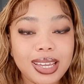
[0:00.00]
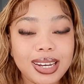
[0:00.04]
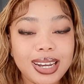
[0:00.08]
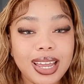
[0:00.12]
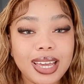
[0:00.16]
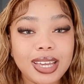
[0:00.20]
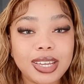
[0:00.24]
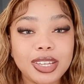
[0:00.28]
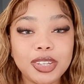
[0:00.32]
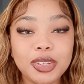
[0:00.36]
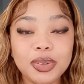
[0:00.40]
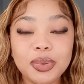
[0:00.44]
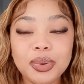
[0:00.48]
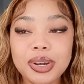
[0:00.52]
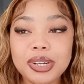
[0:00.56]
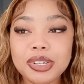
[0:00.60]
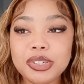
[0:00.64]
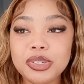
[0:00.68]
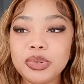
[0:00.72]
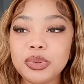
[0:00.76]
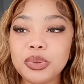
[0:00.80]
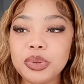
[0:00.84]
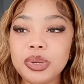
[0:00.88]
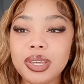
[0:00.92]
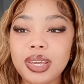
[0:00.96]
Like, you are
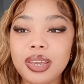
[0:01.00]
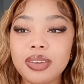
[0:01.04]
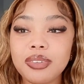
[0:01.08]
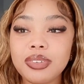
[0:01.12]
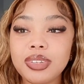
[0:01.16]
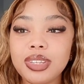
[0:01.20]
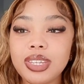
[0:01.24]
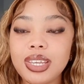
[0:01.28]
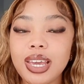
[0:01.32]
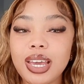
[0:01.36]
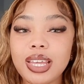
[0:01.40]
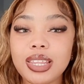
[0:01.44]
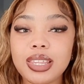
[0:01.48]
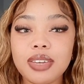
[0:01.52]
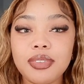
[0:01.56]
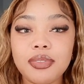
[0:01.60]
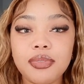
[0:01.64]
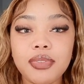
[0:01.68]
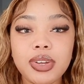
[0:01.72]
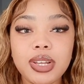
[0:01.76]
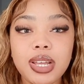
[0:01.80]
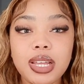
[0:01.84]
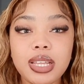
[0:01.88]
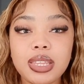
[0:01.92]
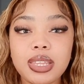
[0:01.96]
doing everything
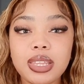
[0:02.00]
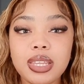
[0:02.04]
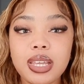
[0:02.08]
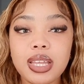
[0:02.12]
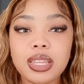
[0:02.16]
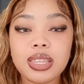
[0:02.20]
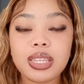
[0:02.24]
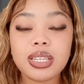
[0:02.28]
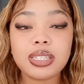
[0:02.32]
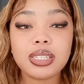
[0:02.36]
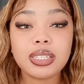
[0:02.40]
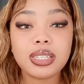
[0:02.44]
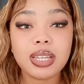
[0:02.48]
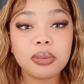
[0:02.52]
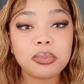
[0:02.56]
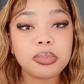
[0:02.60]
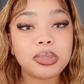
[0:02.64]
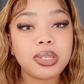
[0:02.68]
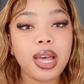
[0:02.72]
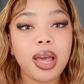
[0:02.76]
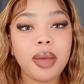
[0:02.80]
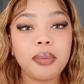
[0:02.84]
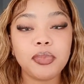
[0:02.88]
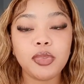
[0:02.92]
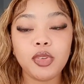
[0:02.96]
at the same
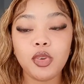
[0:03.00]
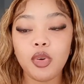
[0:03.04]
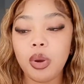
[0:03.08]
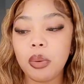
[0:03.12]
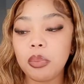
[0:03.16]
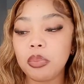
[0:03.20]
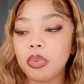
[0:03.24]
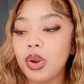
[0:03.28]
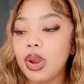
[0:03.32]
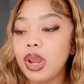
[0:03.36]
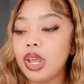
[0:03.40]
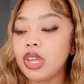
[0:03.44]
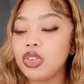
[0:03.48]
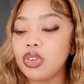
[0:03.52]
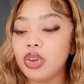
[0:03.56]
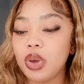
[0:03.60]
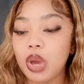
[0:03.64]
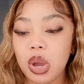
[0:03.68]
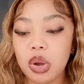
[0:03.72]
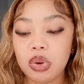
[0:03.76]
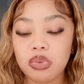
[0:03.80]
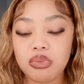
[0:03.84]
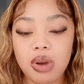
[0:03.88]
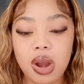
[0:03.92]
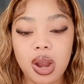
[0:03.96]
time you are praying, you
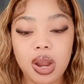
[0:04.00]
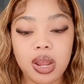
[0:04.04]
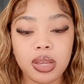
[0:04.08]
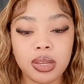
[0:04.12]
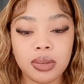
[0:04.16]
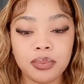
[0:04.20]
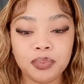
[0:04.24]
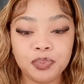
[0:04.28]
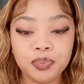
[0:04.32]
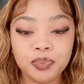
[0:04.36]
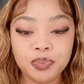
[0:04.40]
are crying.